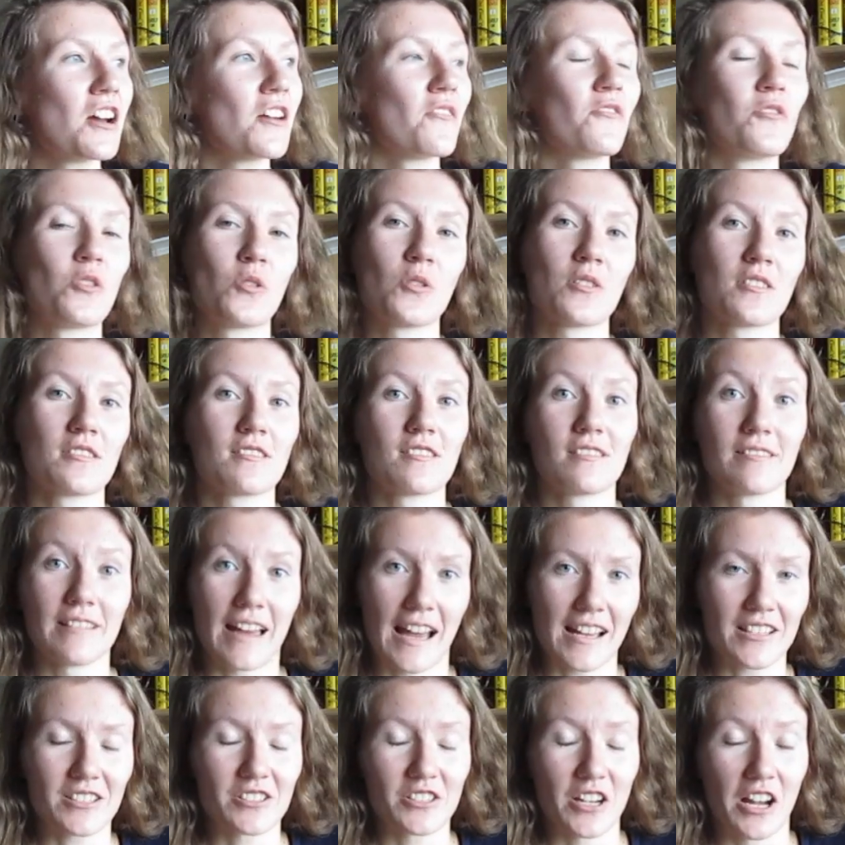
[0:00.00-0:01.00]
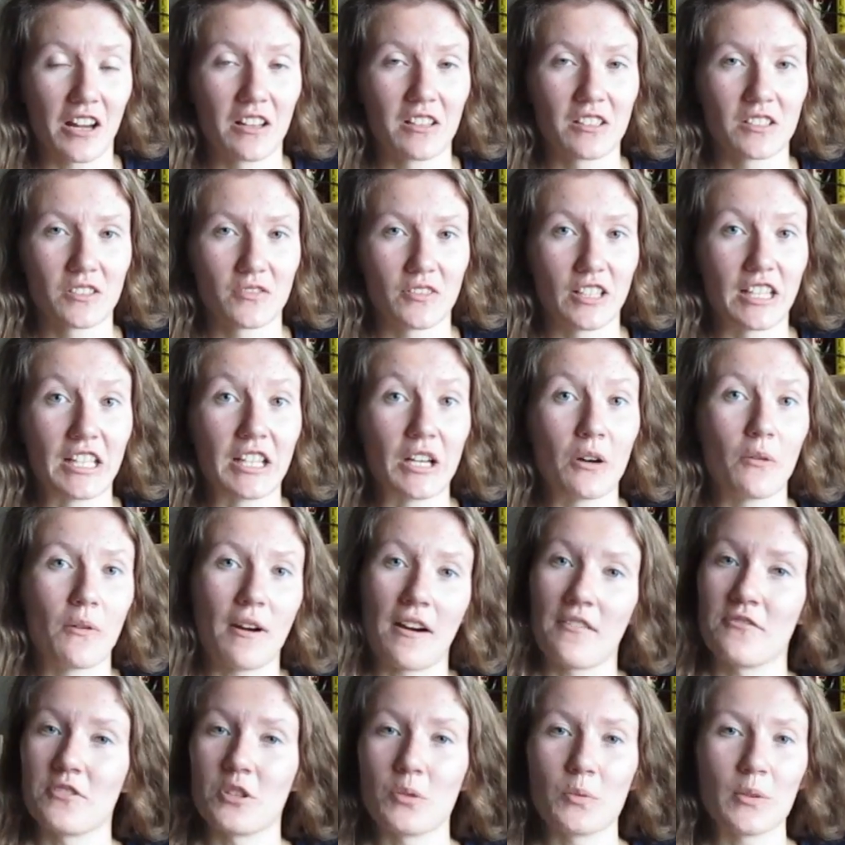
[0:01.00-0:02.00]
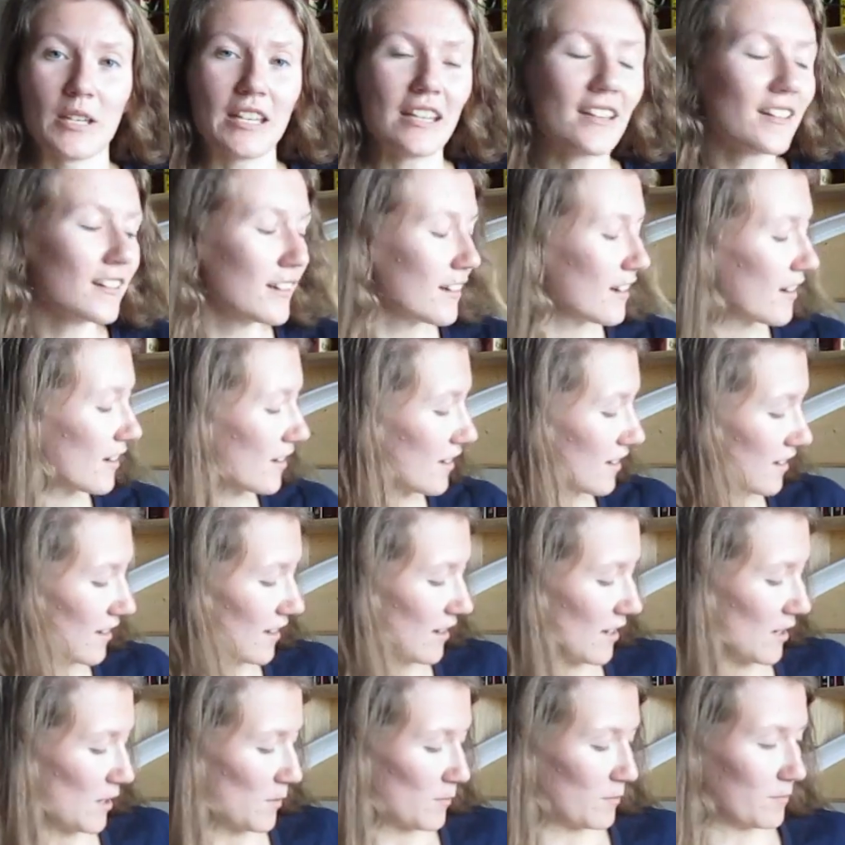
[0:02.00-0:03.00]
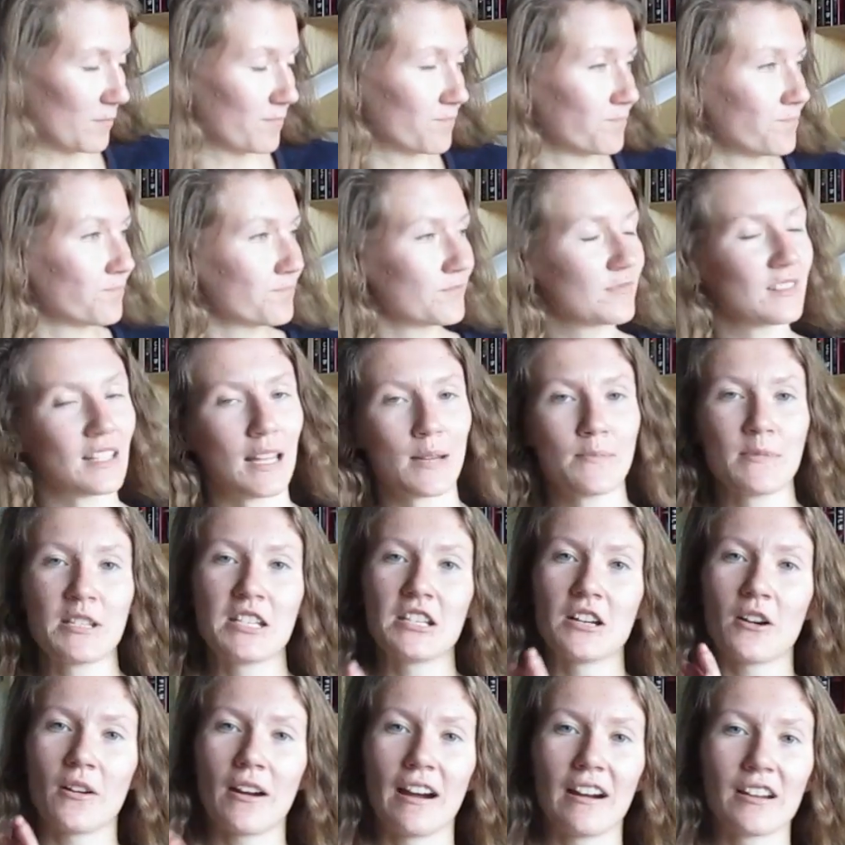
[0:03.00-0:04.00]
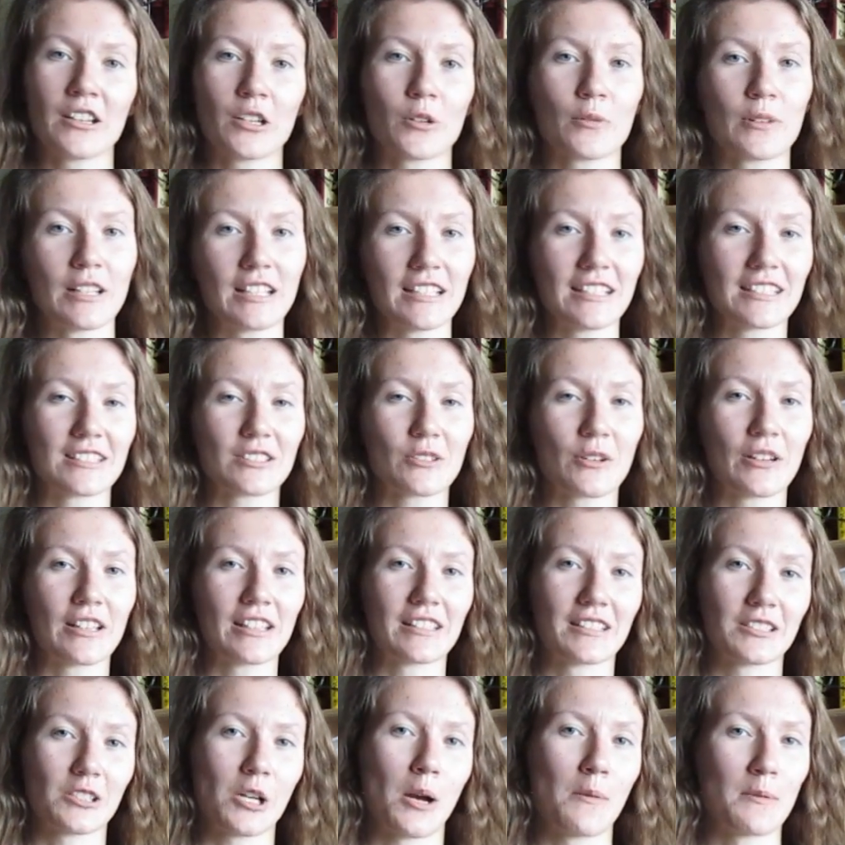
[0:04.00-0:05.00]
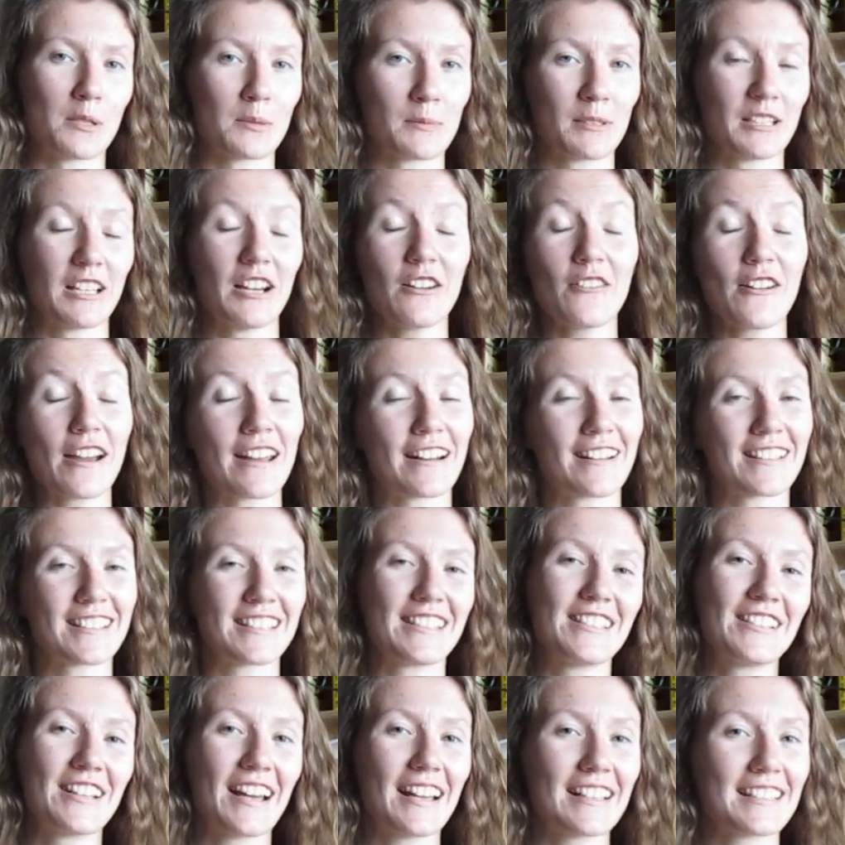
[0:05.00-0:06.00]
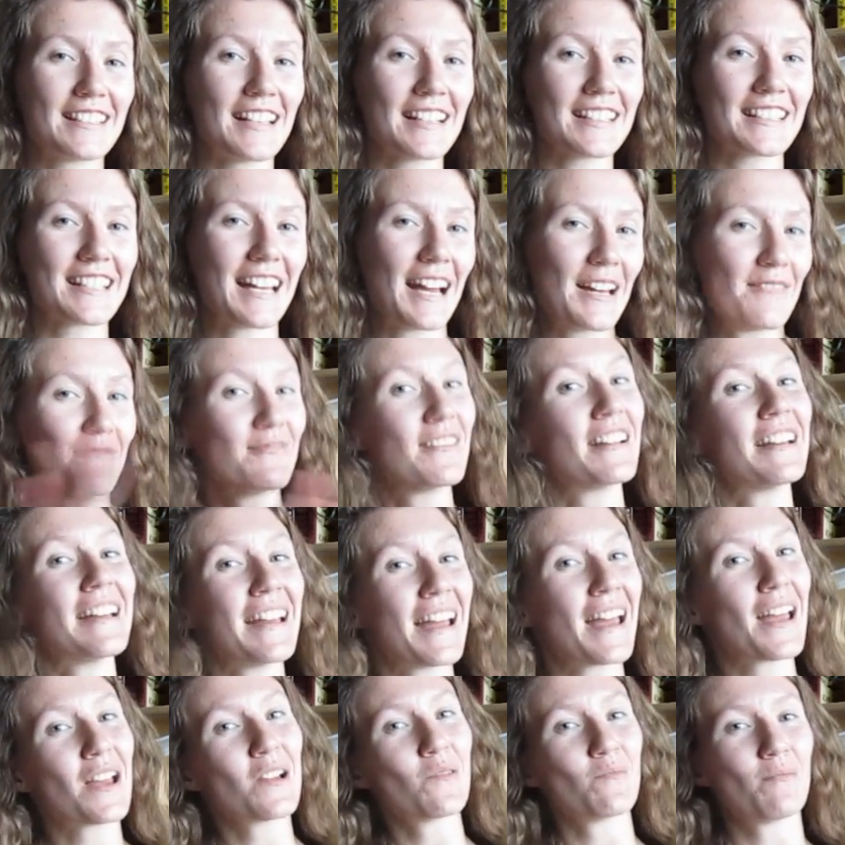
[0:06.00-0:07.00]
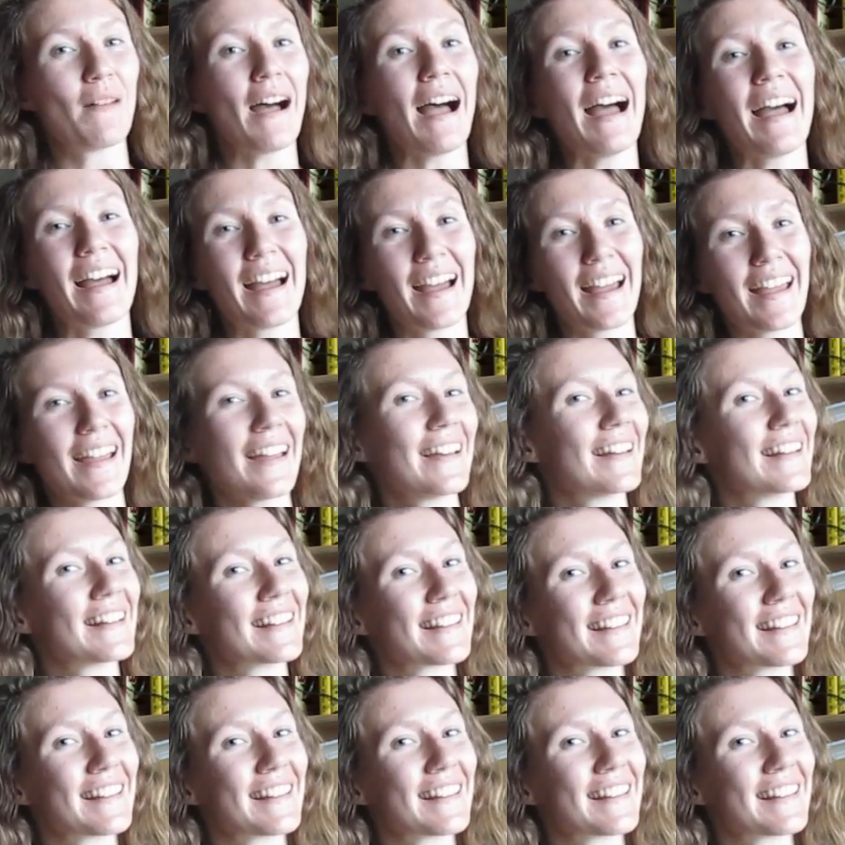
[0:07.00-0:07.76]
for the last challenge video of the week. Let me know how your reading is going in the comments below, and I'll see you guys next time. Bye!